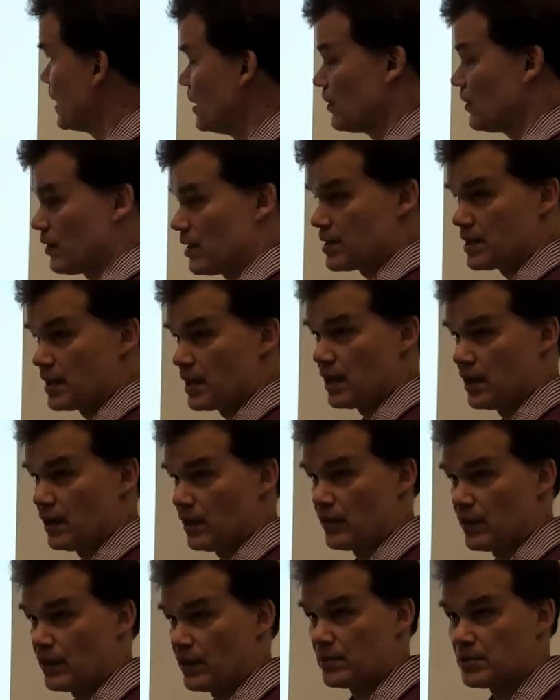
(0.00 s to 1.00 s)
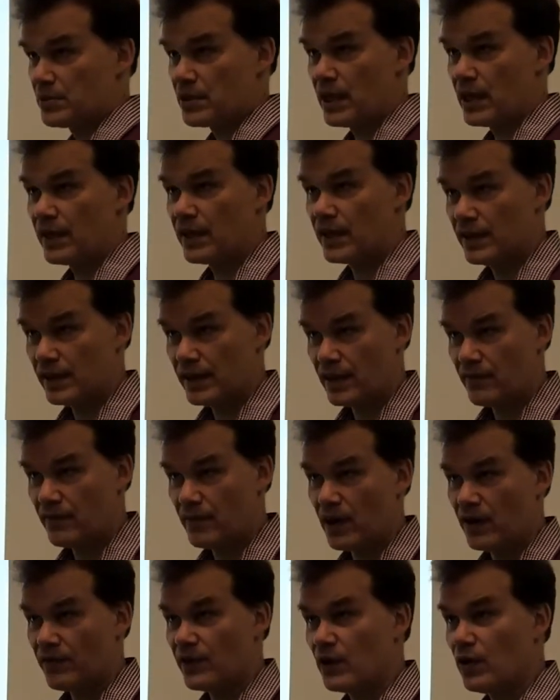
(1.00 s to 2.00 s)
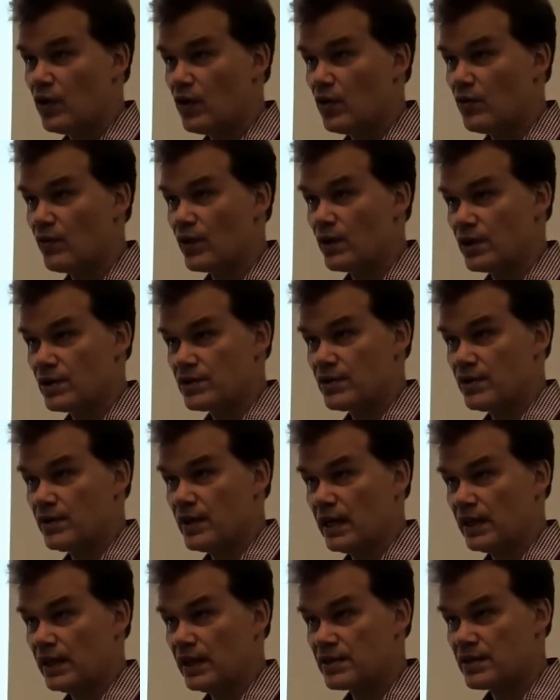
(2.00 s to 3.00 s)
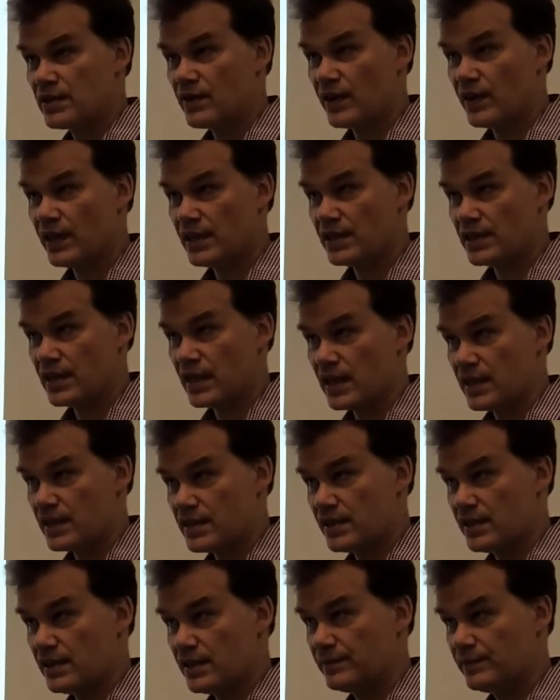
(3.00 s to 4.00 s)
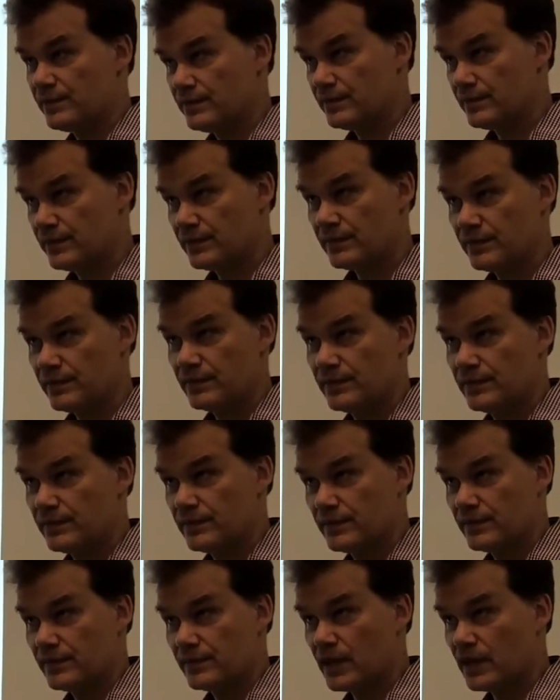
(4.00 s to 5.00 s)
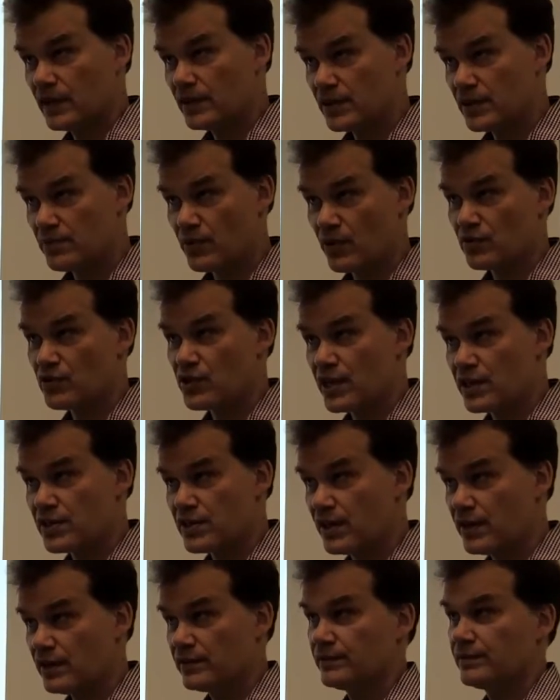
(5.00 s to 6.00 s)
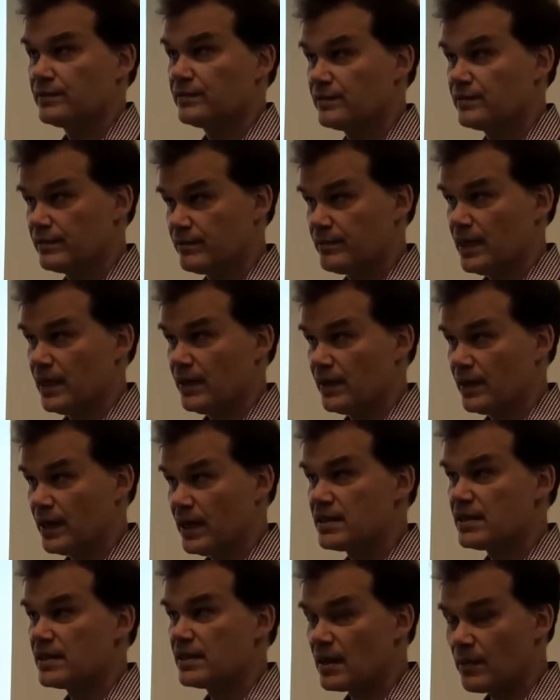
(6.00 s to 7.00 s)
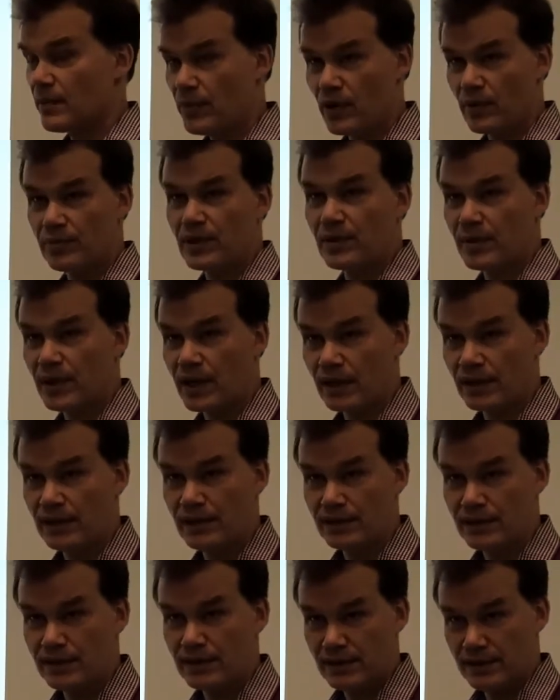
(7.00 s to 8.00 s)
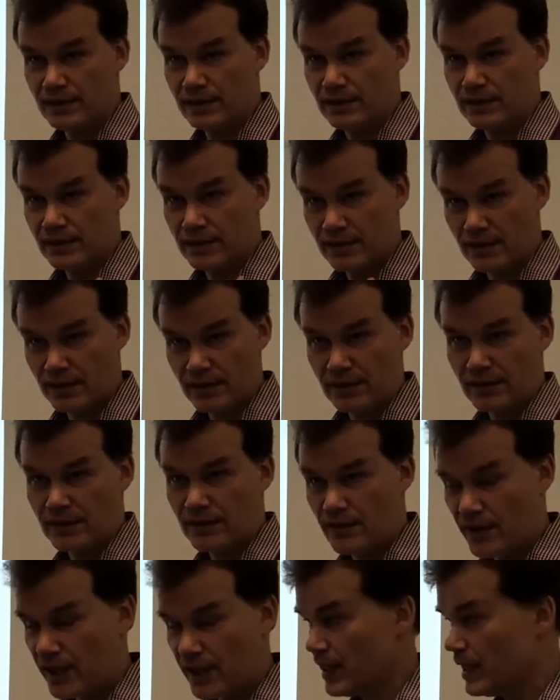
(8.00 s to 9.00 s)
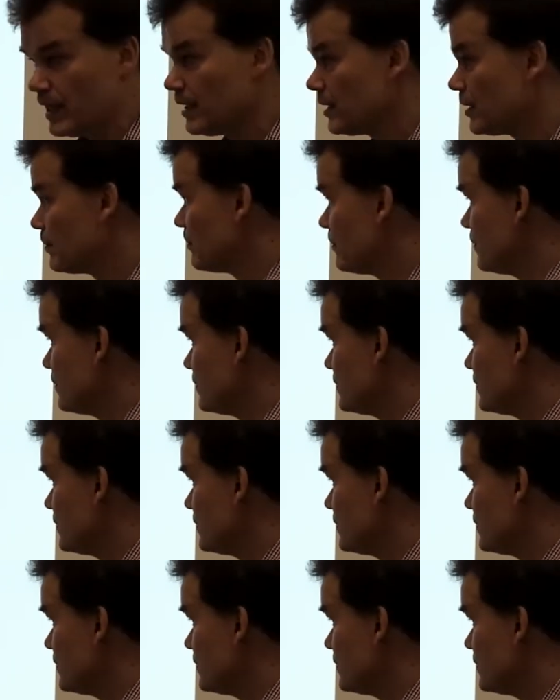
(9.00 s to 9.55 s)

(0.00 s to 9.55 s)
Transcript: allocation algorithms. Like in one of your homeworks, you have this greedy selection, like this projection method. That's a suboptimal greedy